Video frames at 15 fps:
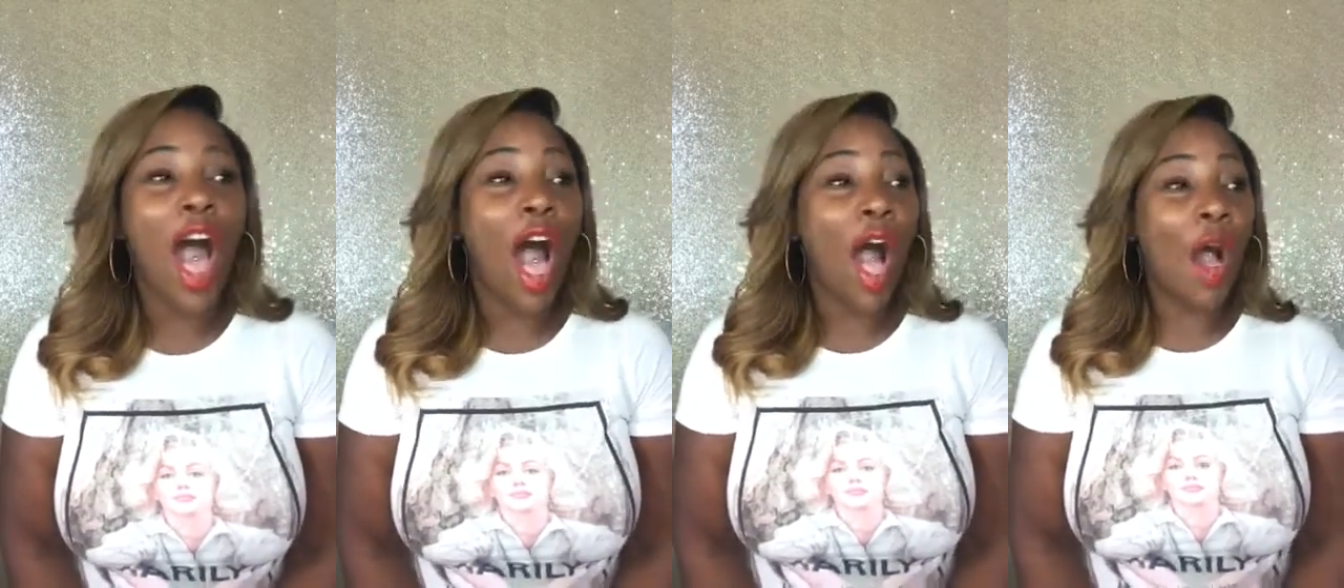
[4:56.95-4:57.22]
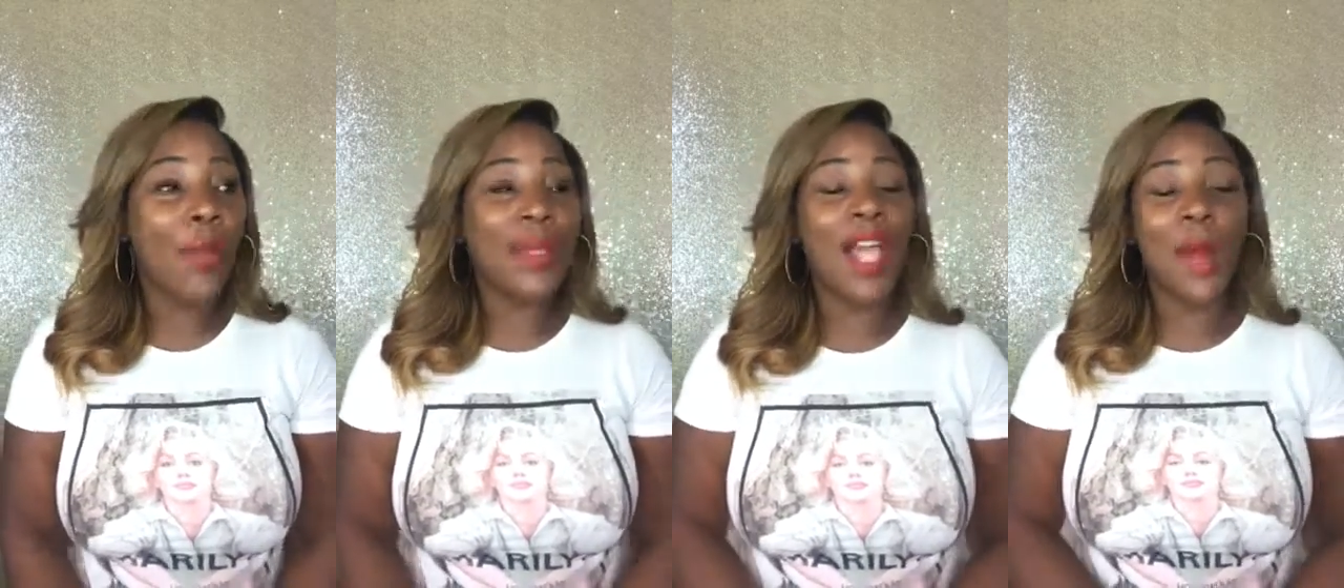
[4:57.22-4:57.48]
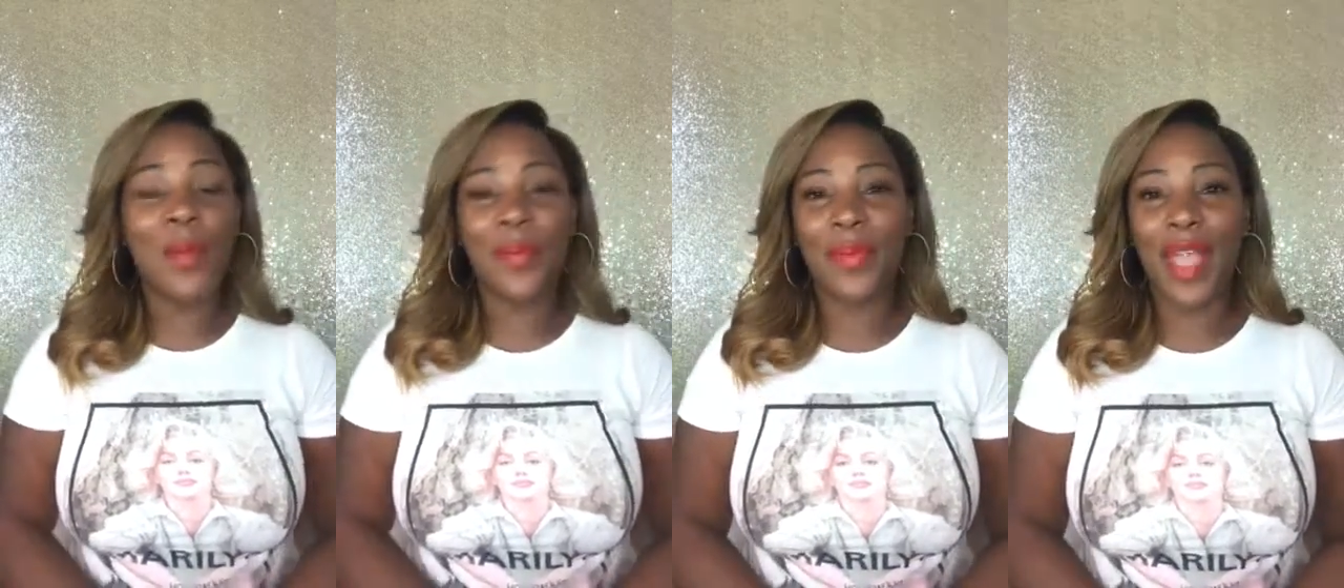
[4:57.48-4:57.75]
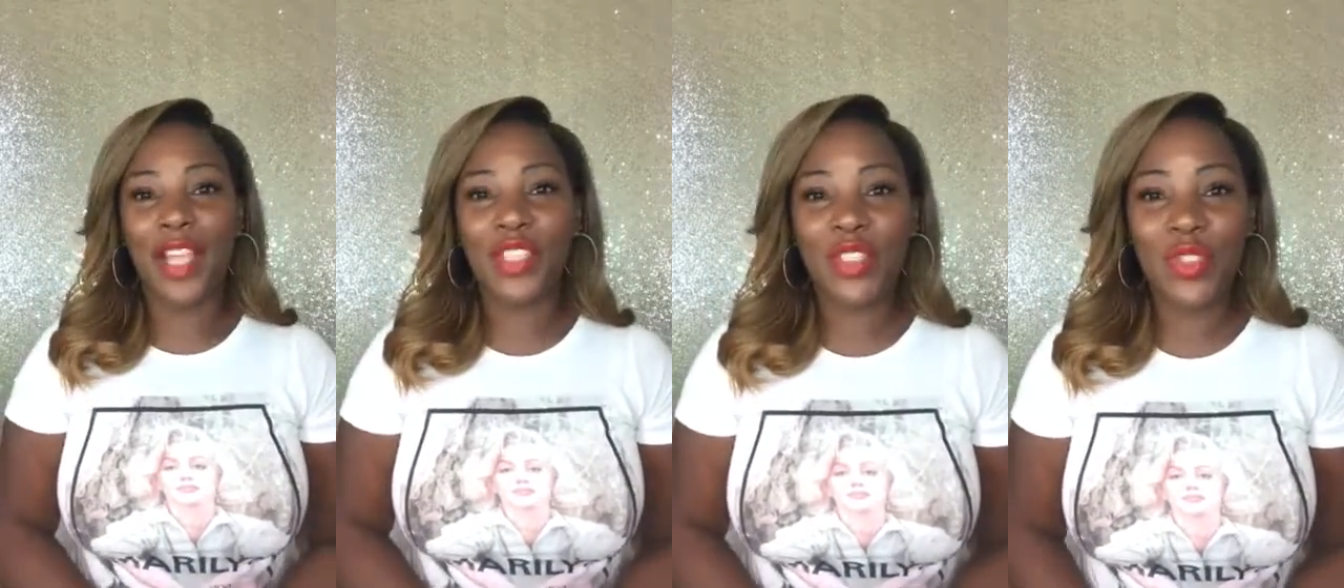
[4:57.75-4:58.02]
I'll be coming
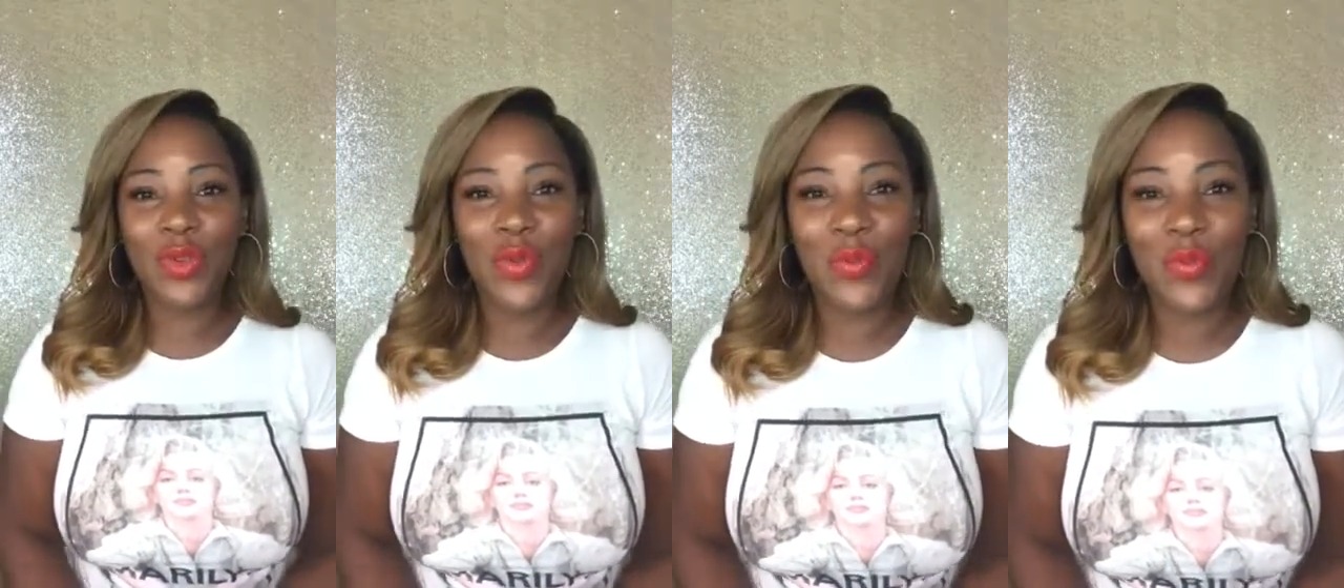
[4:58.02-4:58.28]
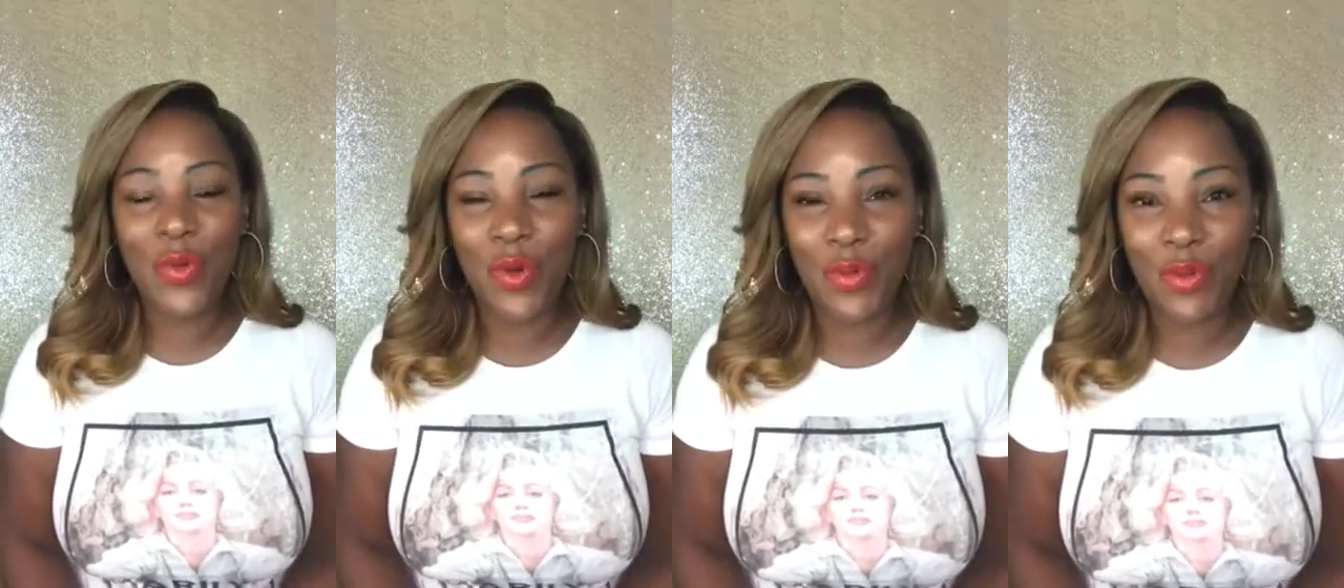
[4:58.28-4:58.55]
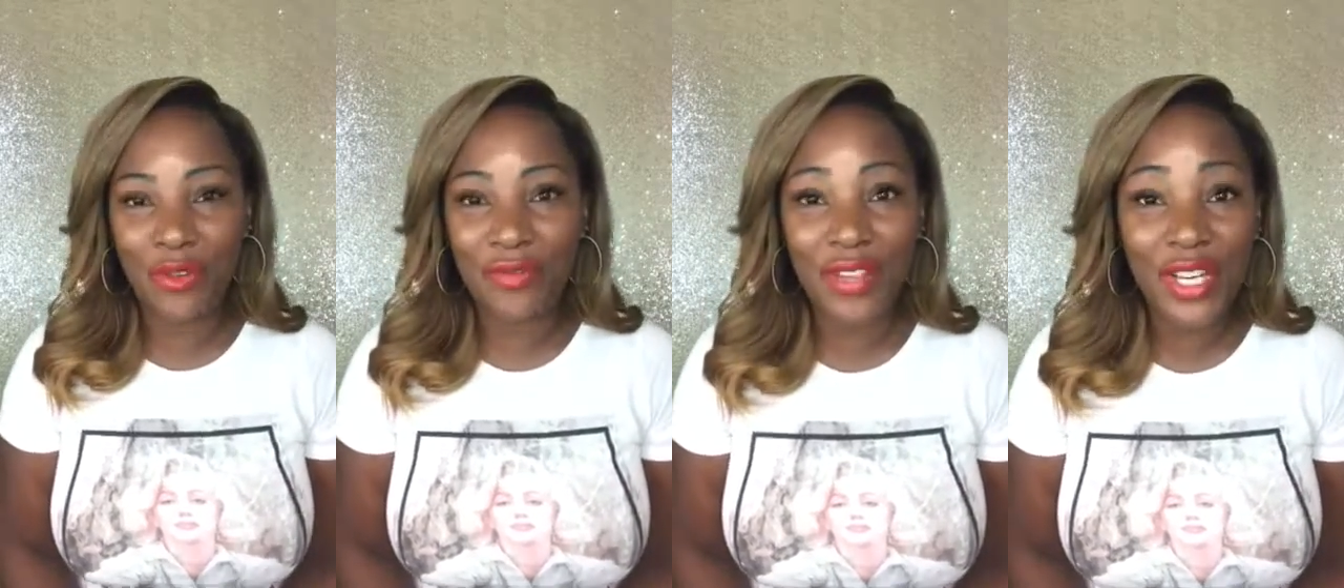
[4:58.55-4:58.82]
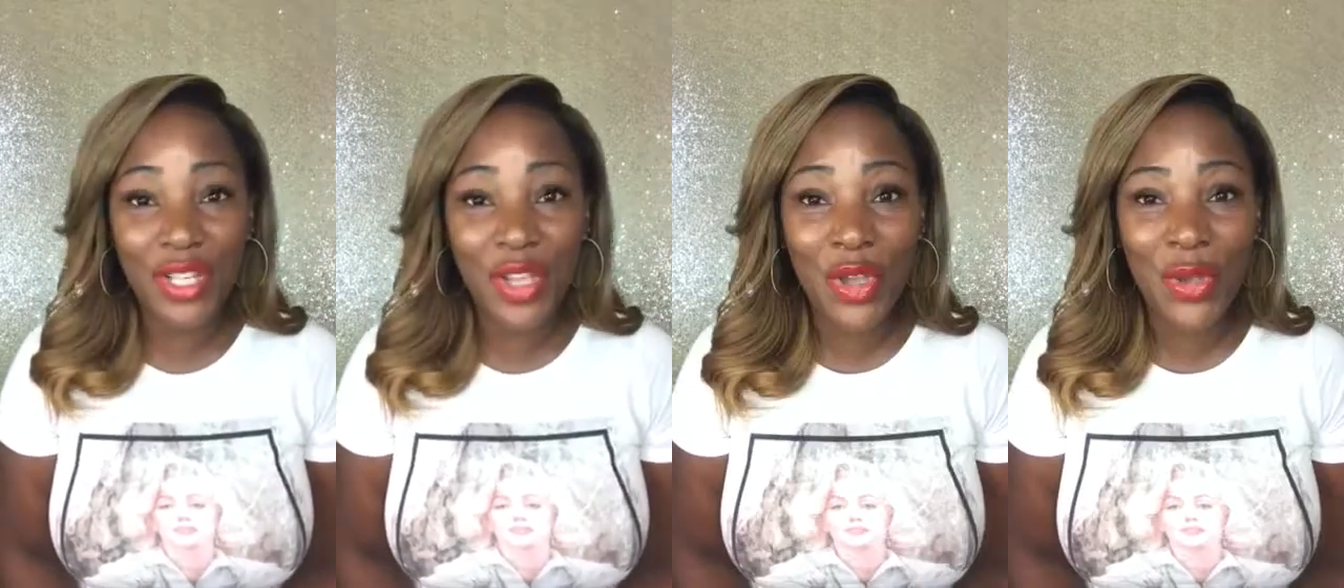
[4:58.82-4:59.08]
back soon with more and more
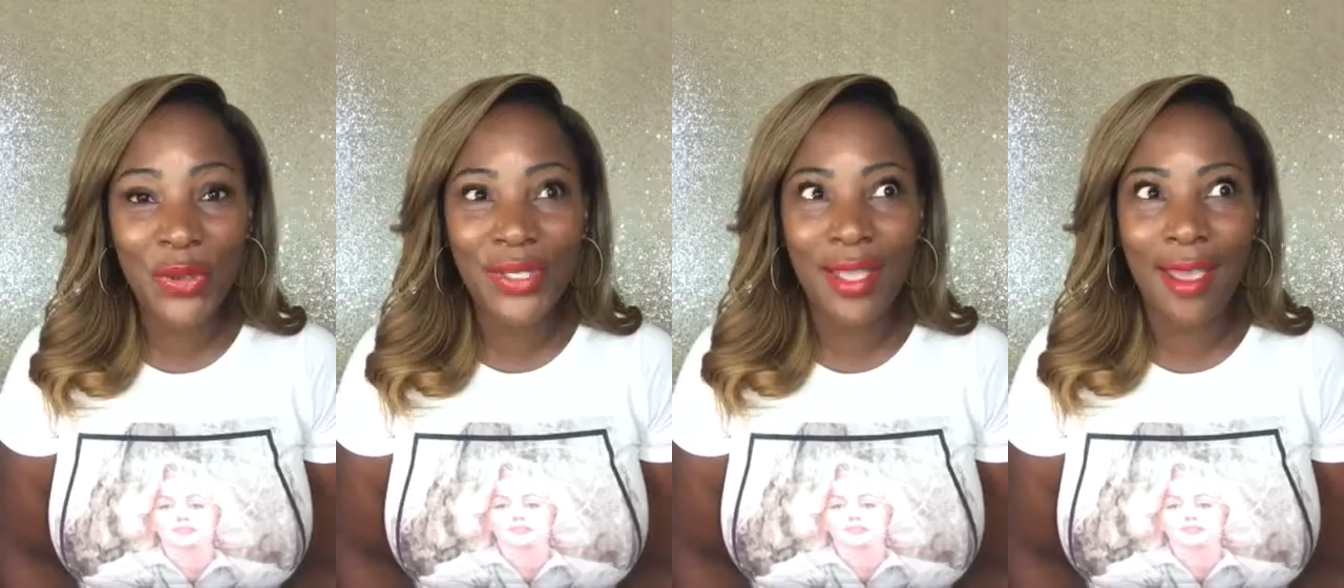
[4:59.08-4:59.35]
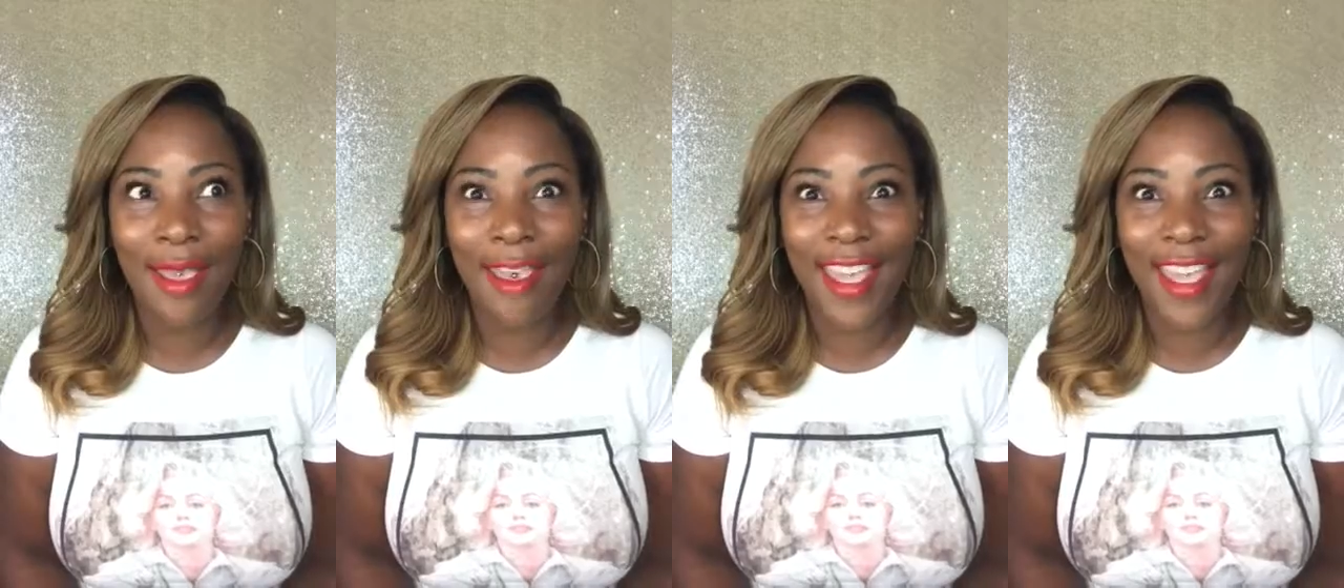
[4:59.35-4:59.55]
videos.